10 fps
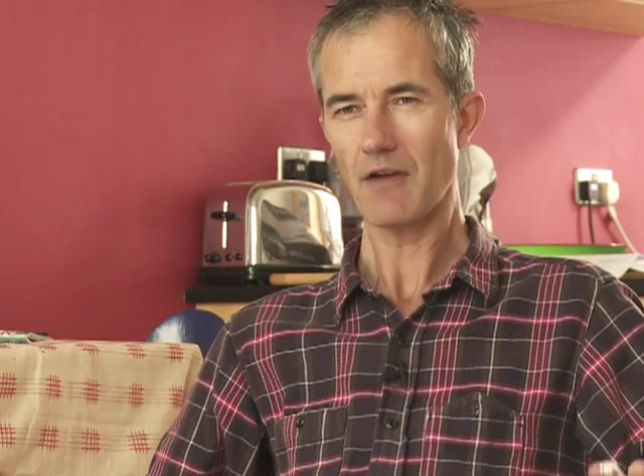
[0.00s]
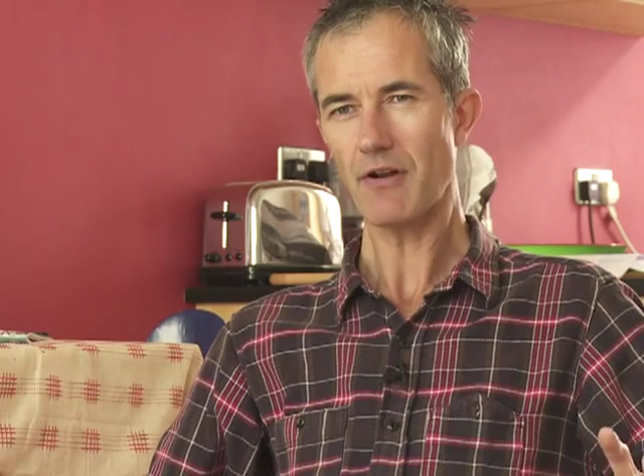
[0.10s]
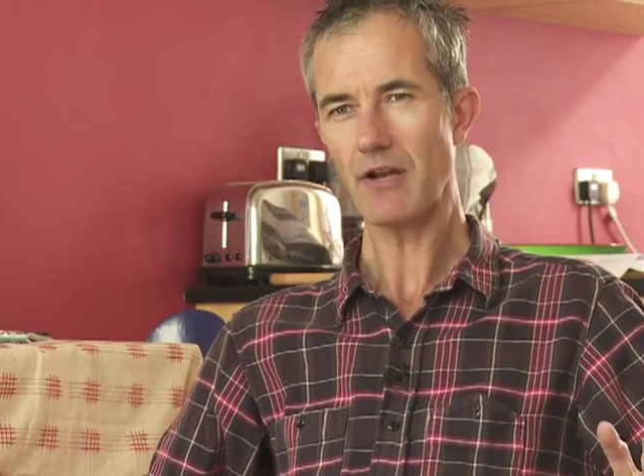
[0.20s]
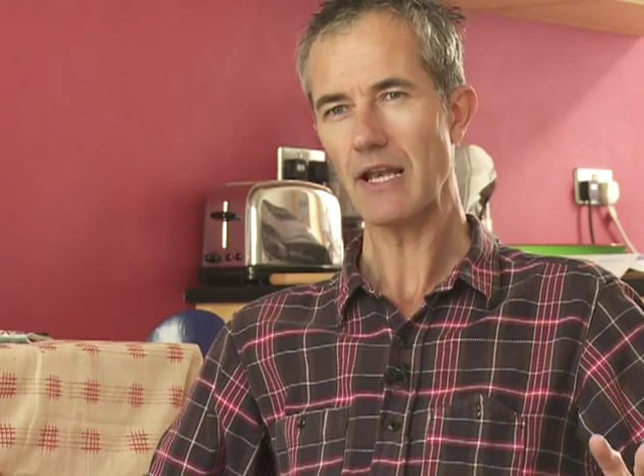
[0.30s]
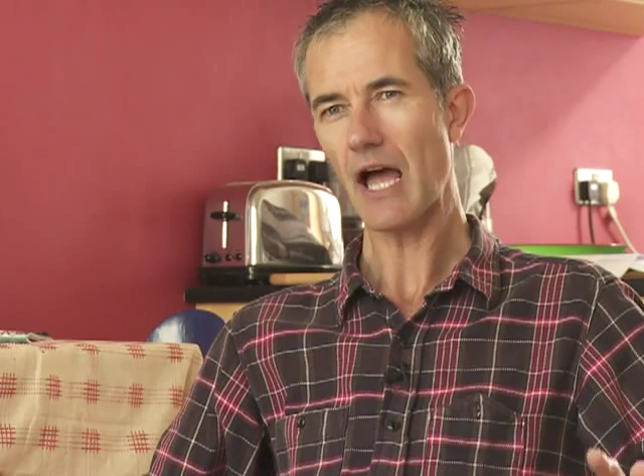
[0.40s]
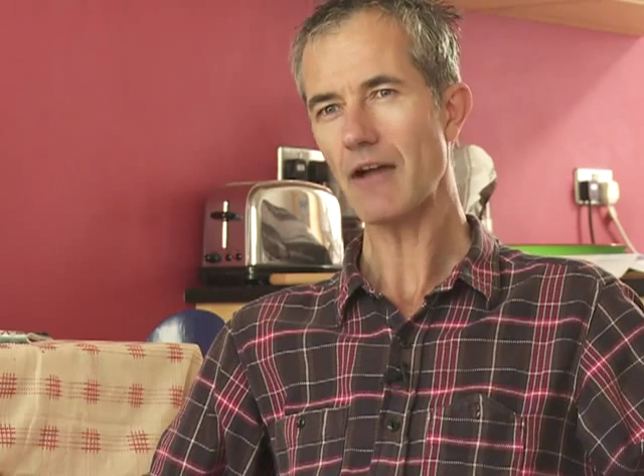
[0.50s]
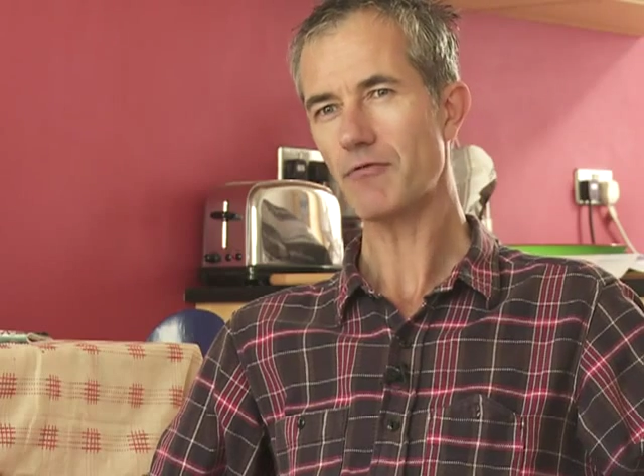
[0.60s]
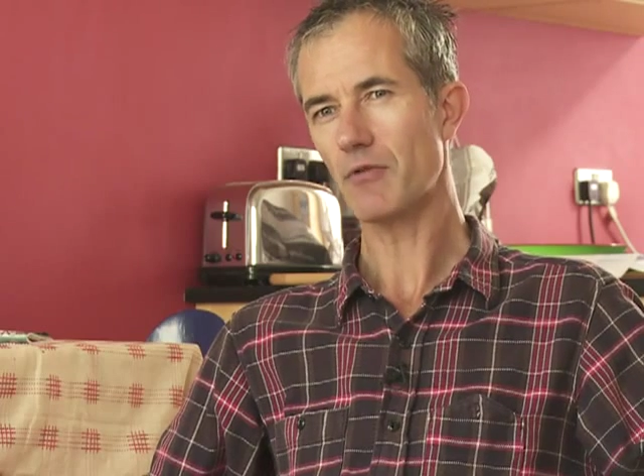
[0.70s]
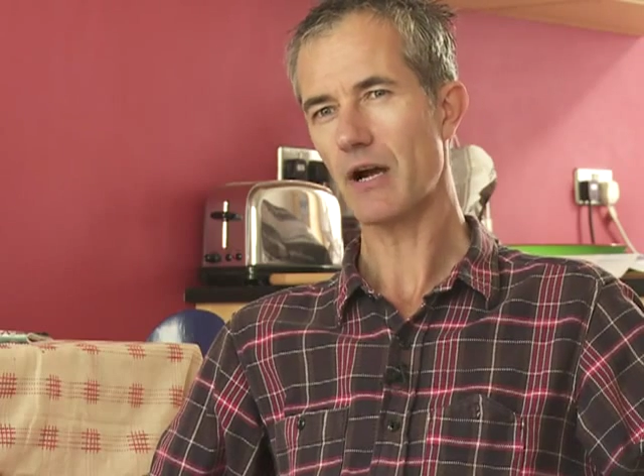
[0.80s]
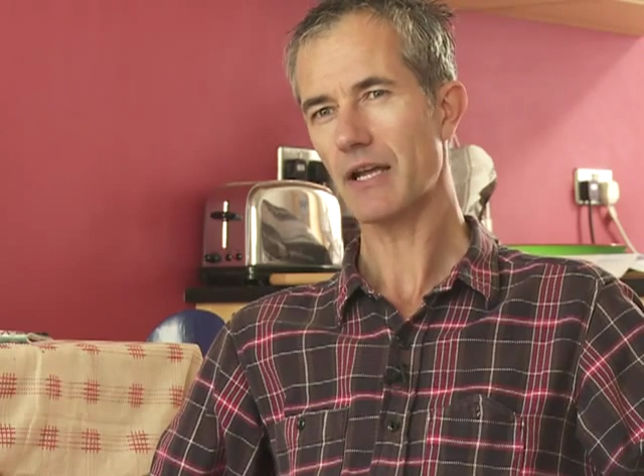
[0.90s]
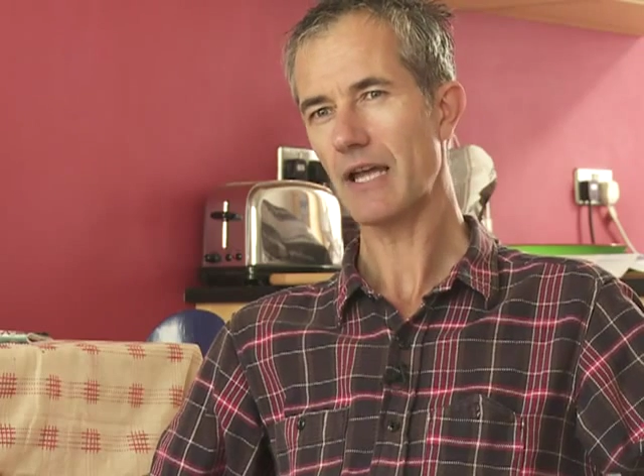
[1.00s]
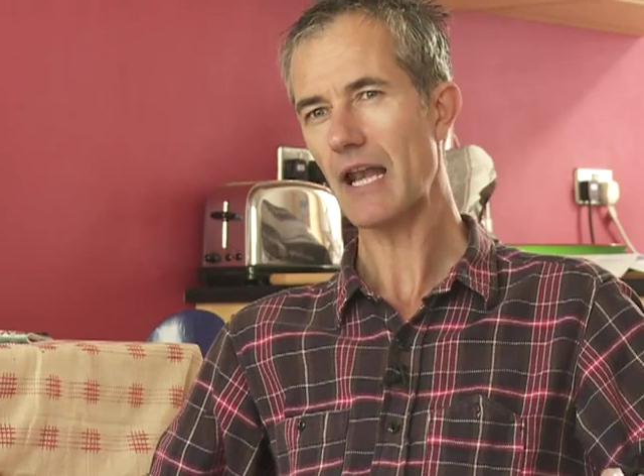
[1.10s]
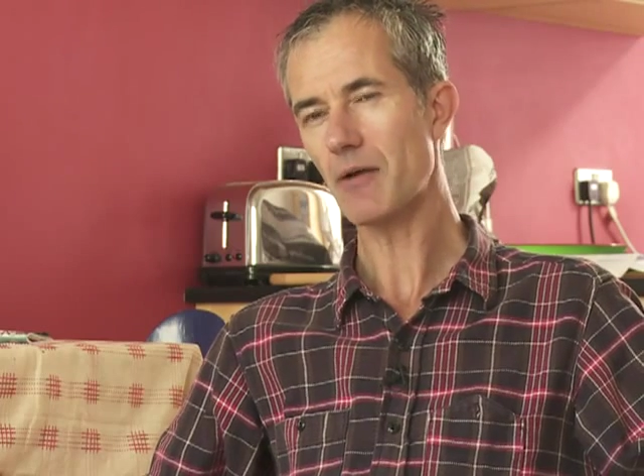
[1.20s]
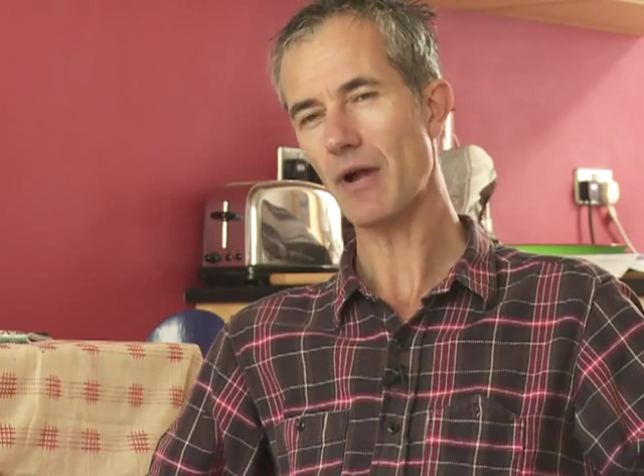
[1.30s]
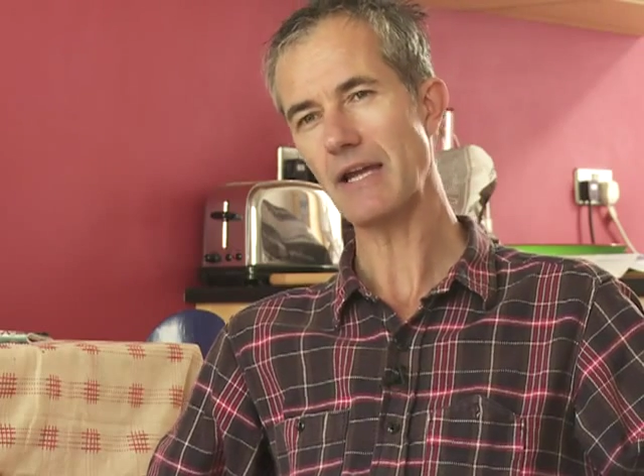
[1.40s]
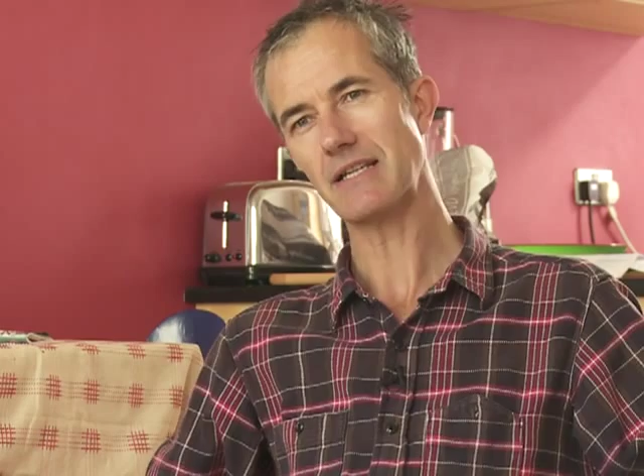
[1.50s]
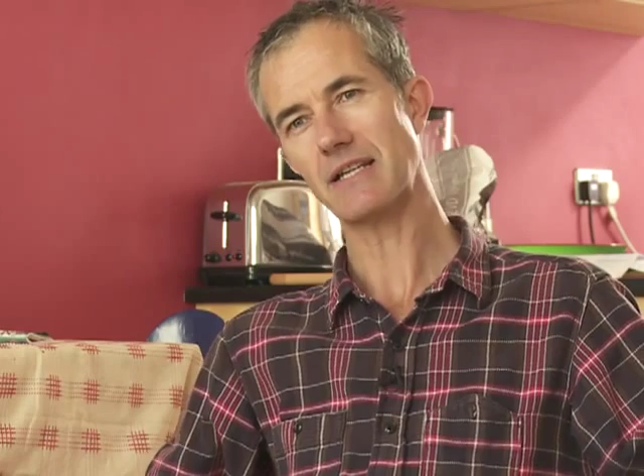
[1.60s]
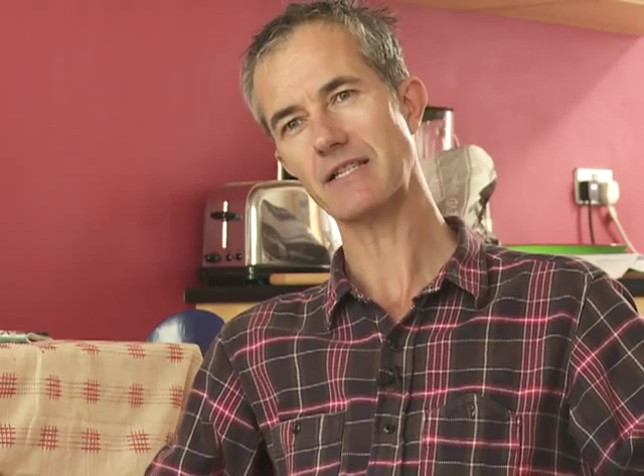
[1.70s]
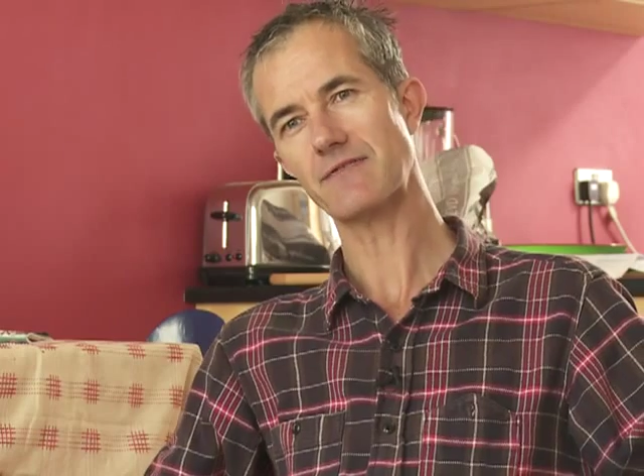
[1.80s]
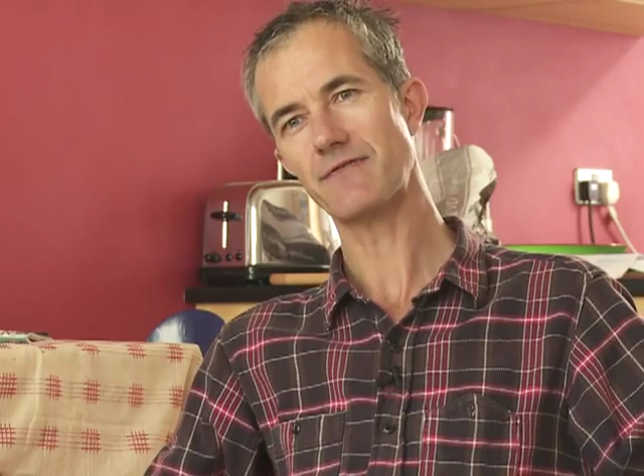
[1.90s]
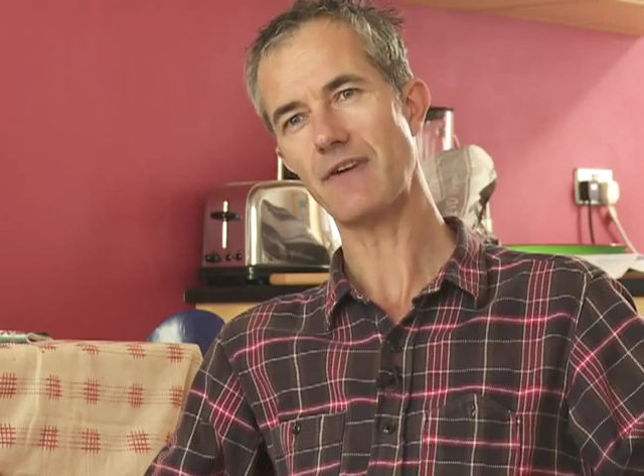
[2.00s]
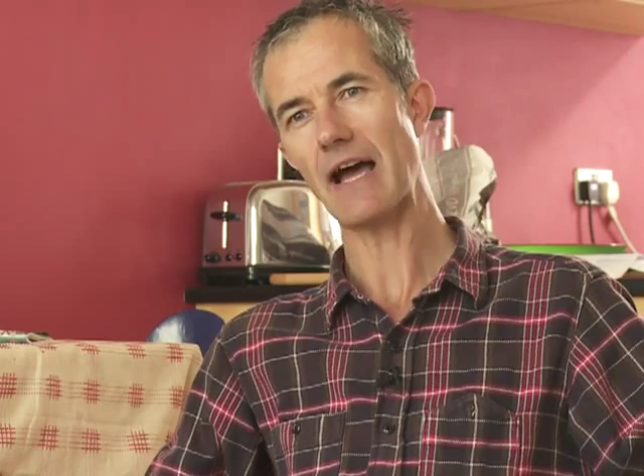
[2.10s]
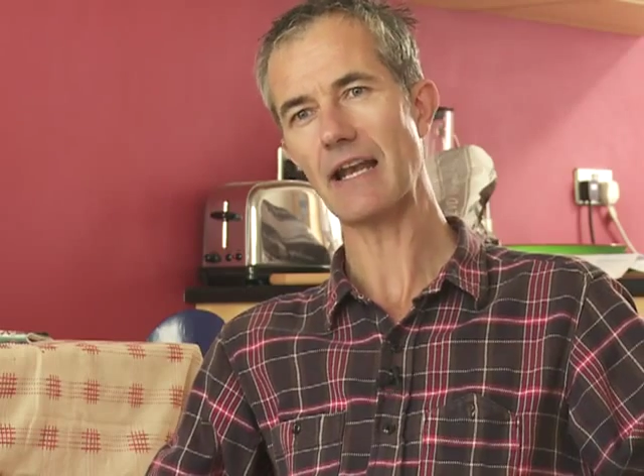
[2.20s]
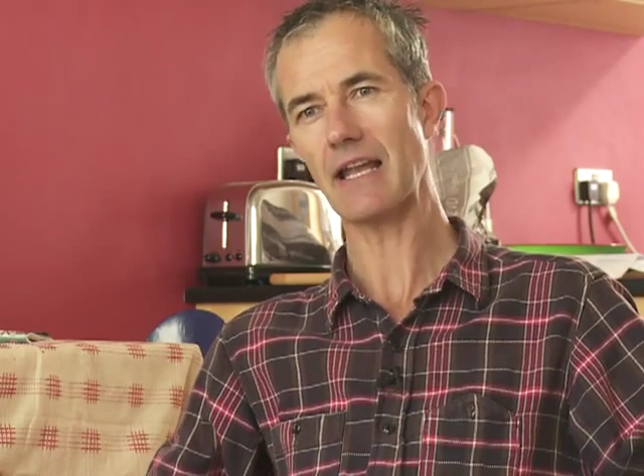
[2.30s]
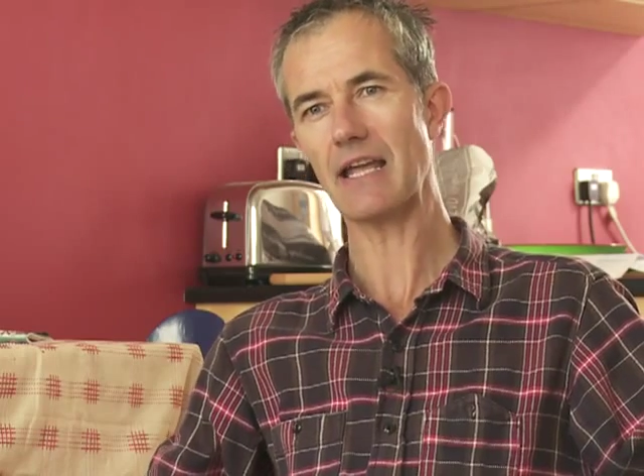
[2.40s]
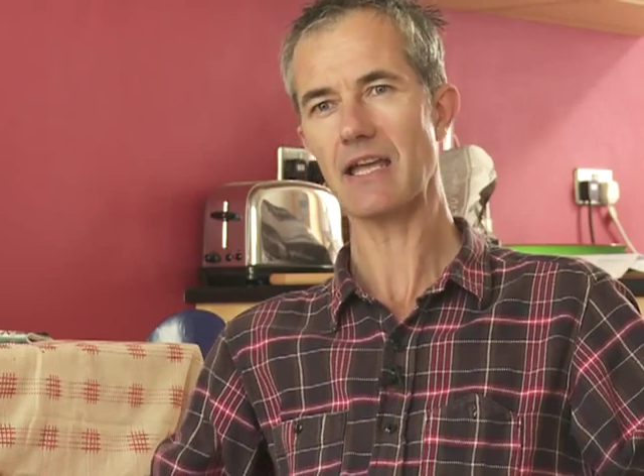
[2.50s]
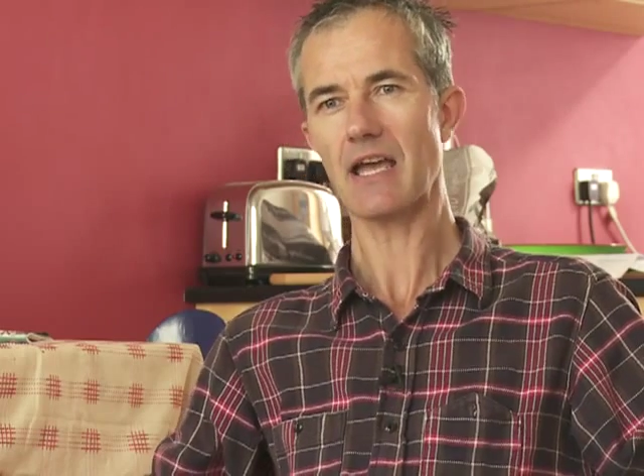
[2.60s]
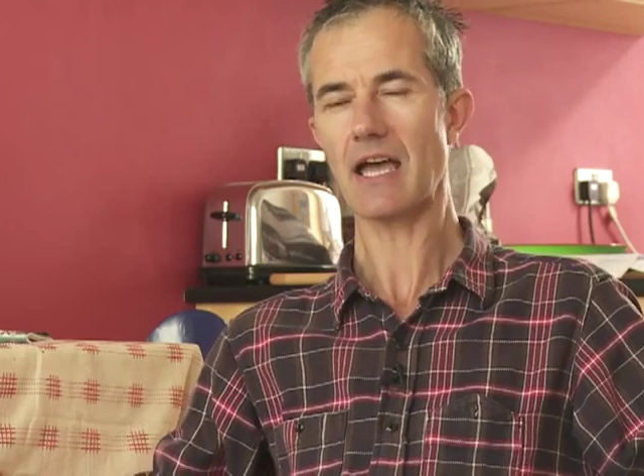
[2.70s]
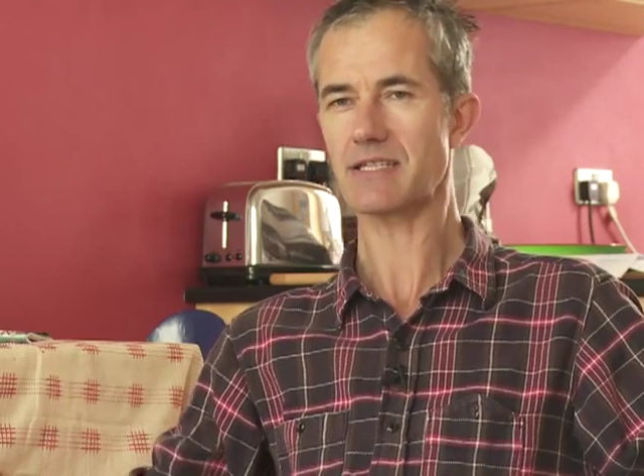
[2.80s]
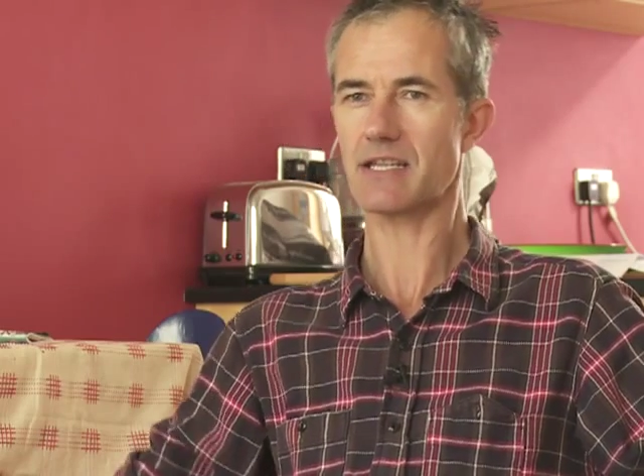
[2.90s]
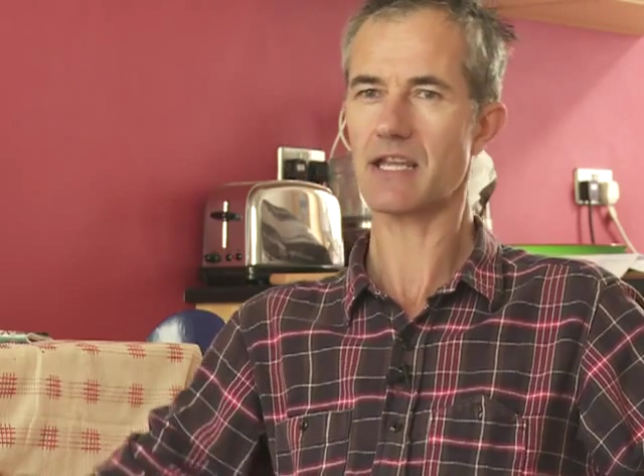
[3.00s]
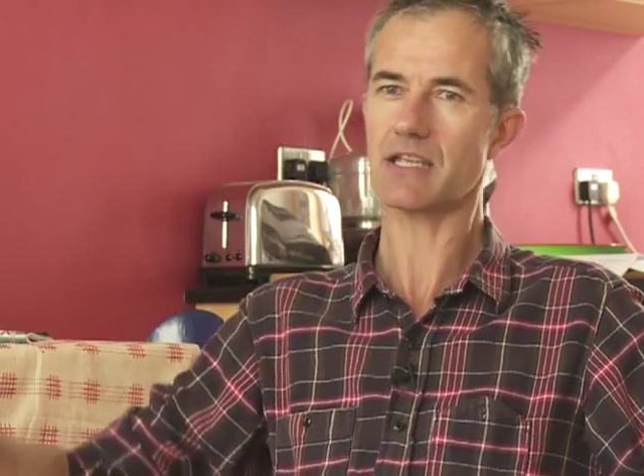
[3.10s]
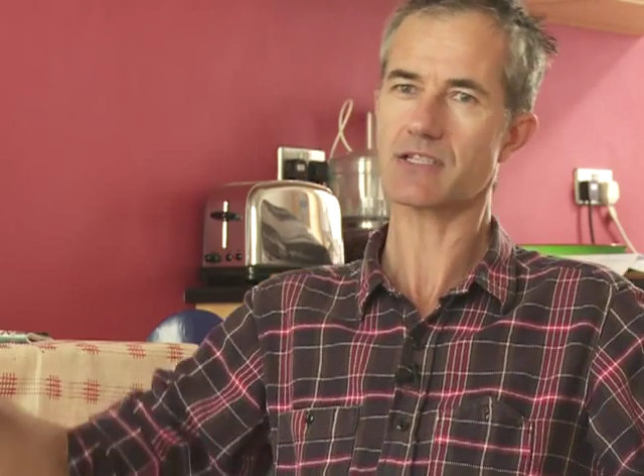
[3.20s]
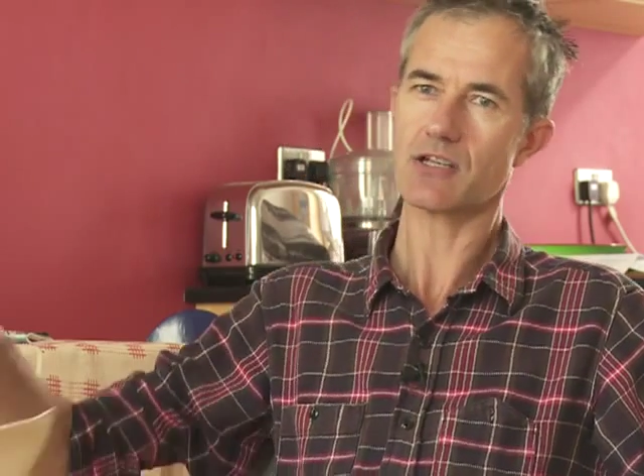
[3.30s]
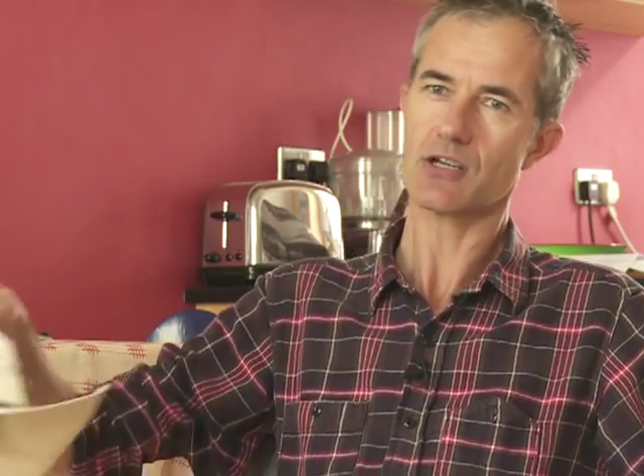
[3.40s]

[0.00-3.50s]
If only life were calibrated as finely as it is